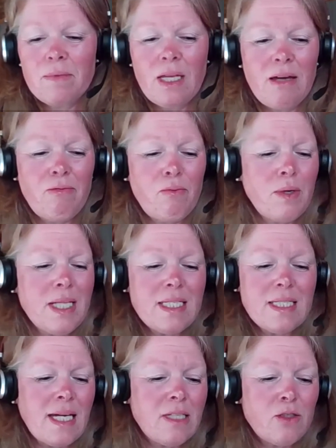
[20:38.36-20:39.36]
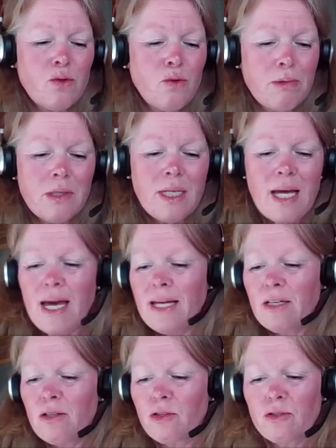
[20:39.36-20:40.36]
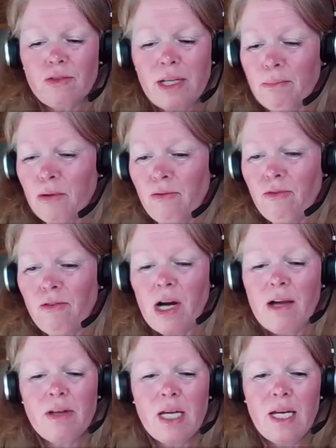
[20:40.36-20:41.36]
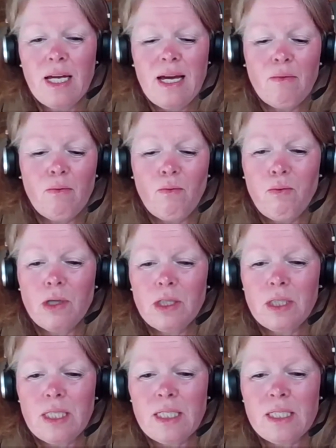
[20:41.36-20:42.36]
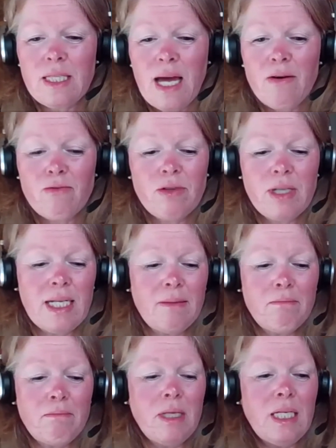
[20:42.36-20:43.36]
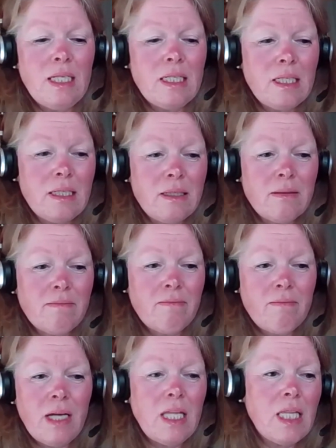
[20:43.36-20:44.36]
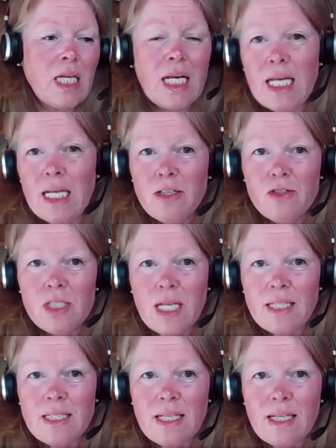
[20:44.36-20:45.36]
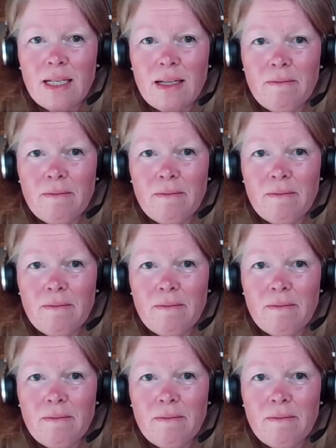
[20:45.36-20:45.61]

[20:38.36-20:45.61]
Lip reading: if we say 2.8 or 3.5, what does that really mean in the clinical setting?